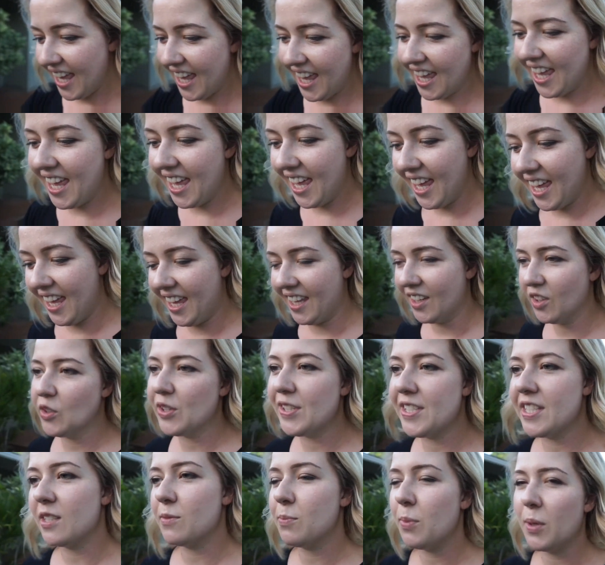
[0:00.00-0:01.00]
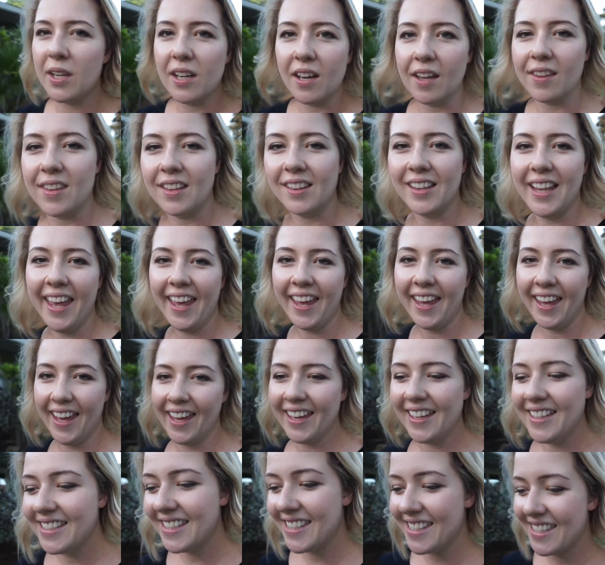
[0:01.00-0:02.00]
And Chris is putting on the
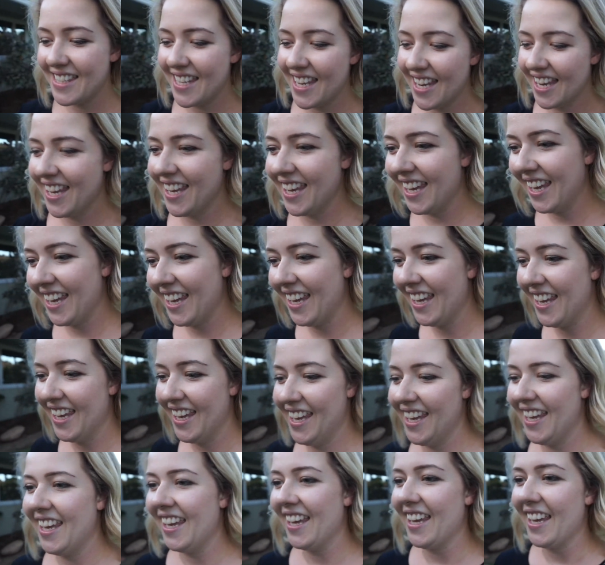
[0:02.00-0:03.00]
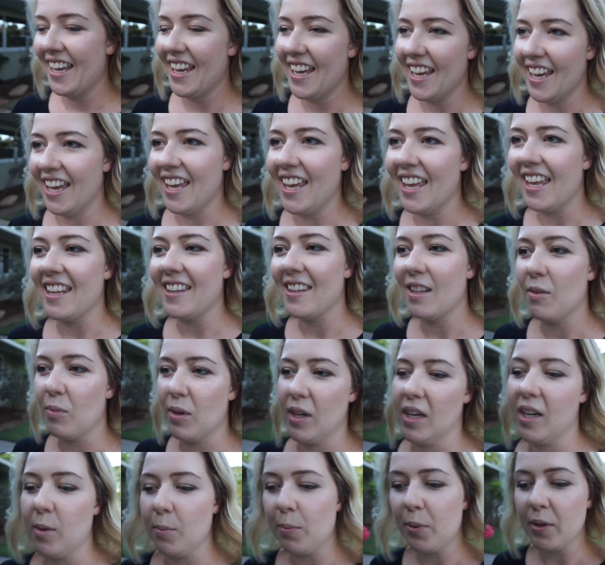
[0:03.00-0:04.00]
legs, and then
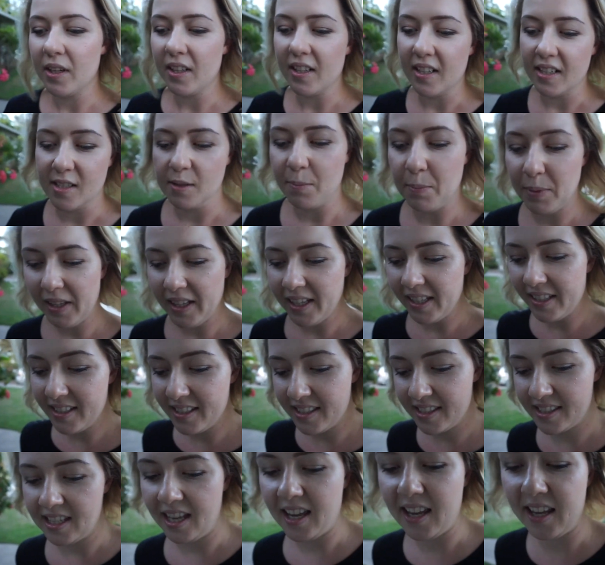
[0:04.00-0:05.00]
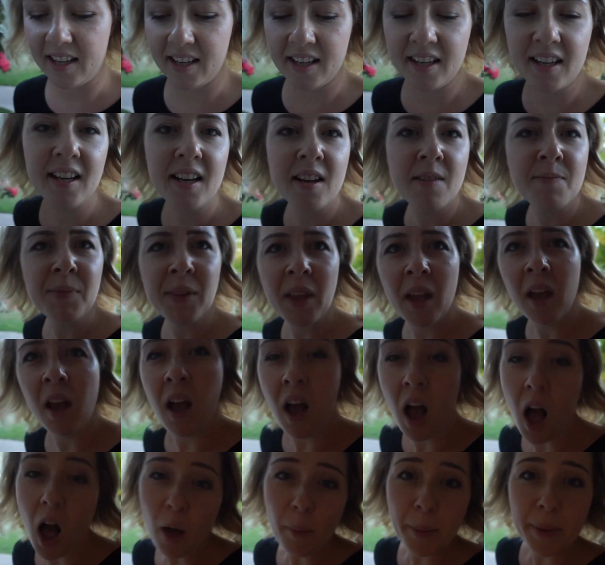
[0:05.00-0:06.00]
we're gonna put it into place, and
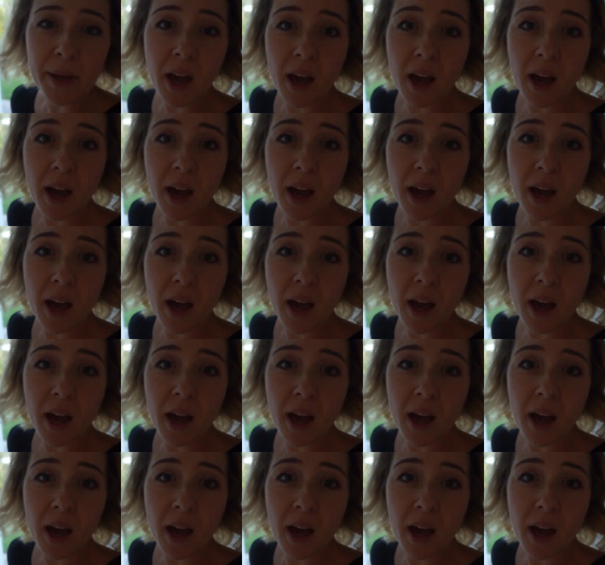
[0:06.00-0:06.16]
I'll be